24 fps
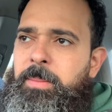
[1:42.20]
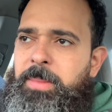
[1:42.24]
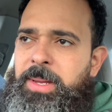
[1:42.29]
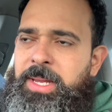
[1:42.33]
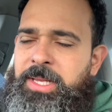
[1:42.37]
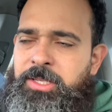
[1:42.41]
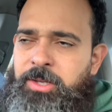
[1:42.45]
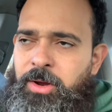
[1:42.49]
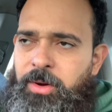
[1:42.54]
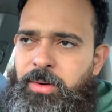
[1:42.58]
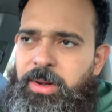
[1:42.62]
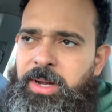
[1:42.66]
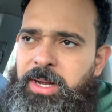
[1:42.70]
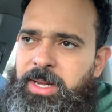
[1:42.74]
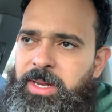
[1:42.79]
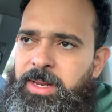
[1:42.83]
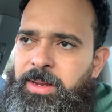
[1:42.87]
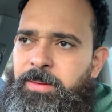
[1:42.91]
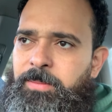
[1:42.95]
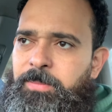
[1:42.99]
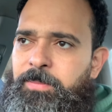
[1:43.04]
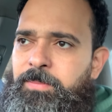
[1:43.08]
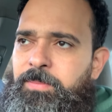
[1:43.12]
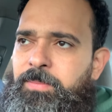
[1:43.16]
eternity
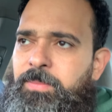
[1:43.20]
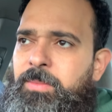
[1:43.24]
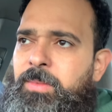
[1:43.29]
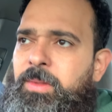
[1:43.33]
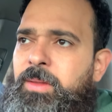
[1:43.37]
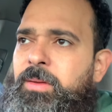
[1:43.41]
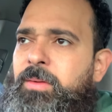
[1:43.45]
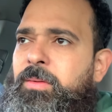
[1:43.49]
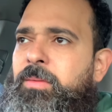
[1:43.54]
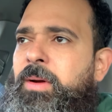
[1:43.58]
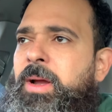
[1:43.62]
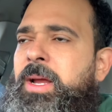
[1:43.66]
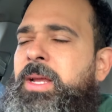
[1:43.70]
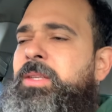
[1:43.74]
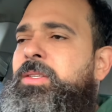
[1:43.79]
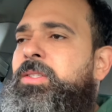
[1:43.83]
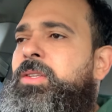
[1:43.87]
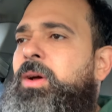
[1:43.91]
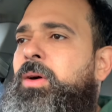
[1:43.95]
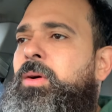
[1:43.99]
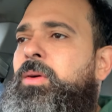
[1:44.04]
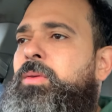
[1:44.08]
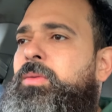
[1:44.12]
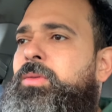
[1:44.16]
right
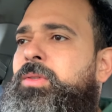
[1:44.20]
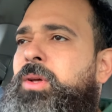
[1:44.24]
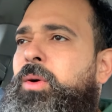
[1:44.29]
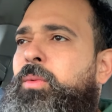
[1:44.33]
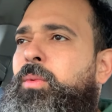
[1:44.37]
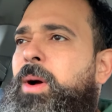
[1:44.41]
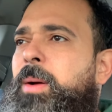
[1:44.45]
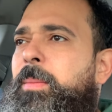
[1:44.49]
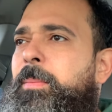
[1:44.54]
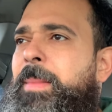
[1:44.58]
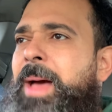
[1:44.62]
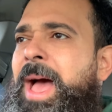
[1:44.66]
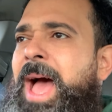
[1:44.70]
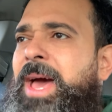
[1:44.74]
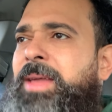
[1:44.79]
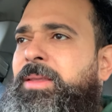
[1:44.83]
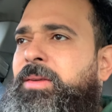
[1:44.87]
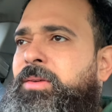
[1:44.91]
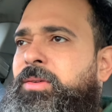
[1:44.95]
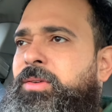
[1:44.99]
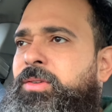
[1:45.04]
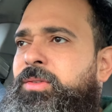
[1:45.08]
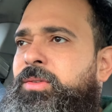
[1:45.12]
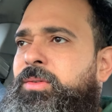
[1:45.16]
so so what
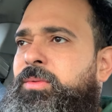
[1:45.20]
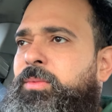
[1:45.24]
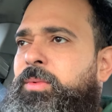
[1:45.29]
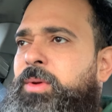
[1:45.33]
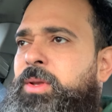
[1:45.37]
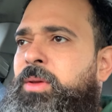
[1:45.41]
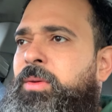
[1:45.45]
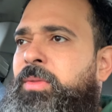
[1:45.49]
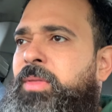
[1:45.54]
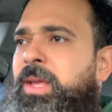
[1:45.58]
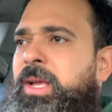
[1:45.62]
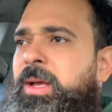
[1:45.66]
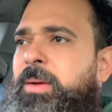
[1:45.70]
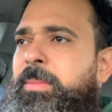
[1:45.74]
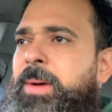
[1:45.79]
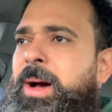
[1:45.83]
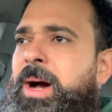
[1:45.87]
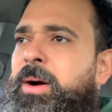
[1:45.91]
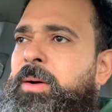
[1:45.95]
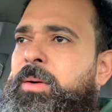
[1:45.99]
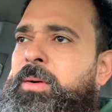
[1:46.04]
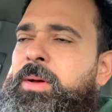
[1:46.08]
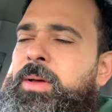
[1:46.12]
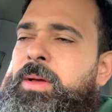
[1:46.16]
matters when you think
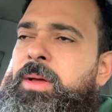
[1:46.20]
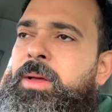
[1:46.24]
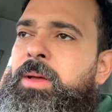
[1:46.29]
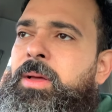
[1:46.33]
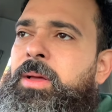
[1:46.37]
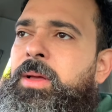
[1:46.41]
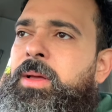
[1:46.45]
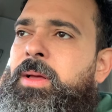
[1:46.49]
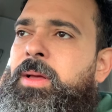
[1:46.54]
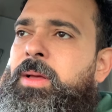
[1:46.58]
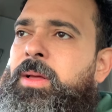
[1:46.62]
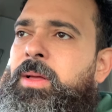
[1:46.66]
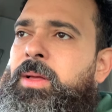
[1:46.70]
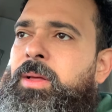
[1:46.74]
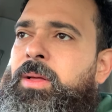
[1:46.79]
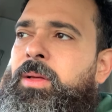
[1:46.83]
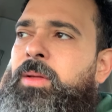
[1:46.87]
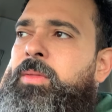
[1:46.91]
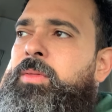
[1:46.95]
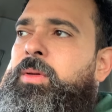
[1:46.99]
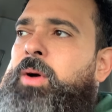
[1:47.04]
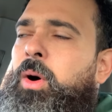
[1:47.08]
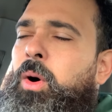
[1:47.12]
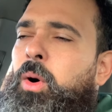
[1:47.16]
about
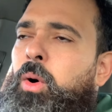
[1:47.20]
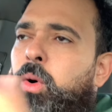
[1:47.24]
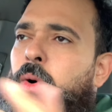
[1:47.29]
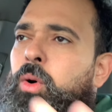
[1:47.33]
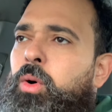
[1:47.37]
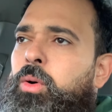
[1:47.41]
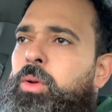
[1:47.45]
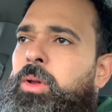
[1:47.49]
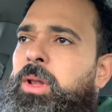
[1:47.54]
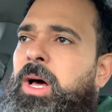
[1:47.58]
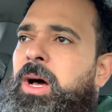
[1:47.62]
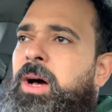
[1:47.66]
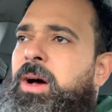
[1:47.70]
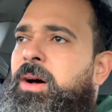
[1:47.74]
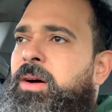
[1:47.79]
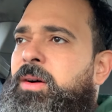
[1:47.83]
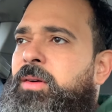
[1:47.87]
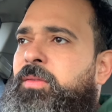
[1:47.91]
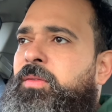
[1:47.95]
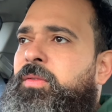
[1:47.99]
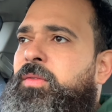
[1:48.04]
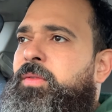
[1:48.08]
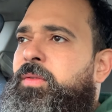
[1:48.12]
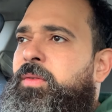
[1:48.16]
the whole
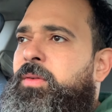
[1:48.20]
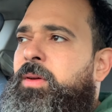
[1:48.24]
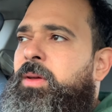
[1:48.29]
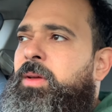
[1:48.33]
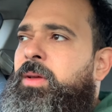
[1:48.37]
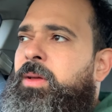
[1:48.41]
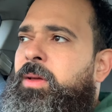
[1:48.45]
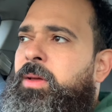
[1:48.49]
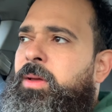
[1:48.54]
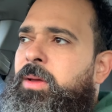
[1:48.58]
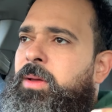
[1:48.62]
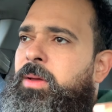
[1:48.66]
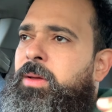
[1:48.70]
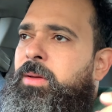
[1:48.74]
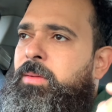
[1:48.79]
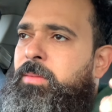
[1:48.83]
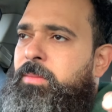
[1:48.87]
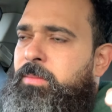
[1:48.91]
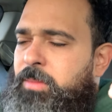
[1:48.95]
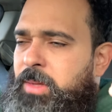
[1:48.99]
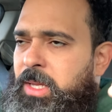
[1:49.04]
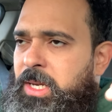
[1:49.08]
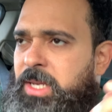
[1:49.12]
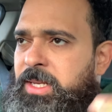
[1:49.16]
of
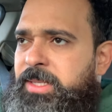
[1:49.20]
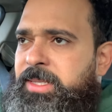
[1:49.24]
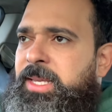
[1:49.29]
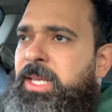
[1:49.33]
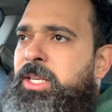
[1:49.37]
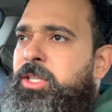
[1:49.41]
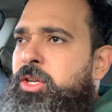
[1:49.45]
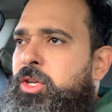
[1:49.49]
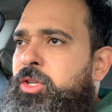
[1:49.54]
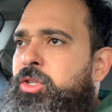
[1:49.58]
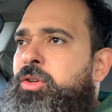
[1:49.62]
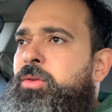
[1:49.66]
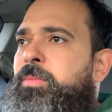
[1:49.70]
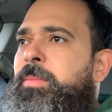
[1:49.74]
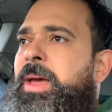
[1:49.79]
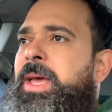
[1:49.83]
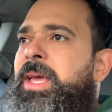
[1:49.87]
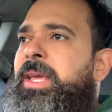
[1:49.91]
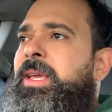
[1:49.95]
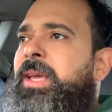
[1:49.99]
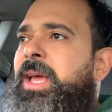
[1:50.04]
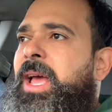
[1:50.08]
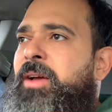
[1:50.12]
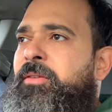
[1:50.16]
the decisions you
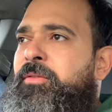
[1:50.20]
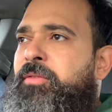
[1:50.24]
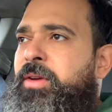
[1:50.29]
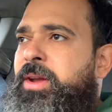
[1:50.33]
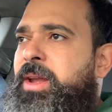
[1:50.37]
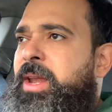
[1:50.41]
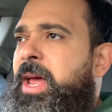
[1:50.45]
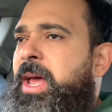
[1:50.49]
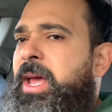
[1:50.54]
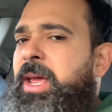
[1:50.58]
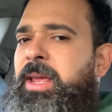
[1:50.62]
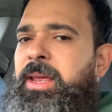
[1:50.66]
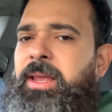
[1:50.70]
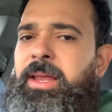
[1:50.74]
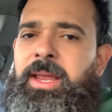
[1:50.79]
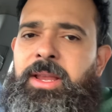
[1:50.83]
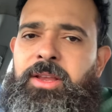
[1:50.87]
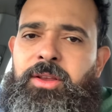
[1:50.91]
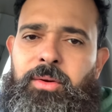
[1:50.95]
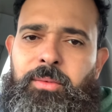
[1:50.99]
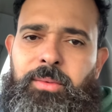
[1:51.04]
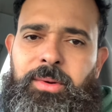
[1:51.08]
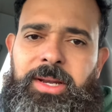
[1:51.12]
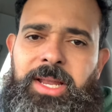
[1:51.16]
make every day
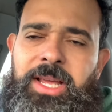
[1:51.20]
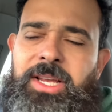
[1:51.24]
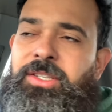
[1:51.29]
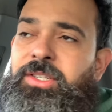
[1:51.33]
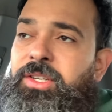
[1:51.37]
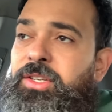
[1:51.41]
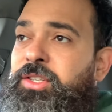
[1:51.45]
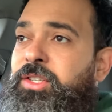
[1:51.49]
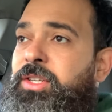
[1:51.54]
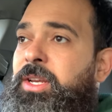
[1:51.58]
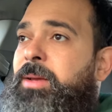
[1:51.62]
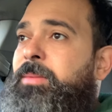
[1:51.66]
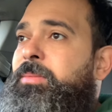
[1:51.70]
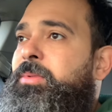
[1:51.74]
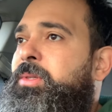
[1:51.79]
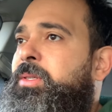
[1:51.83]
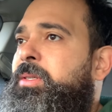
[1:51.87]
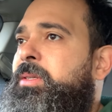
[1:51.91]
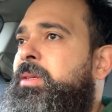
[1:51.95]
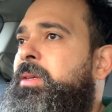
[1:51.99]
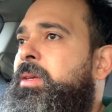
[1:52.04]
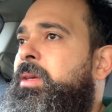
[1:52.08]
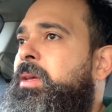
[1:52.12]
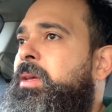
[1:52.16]
in your relationships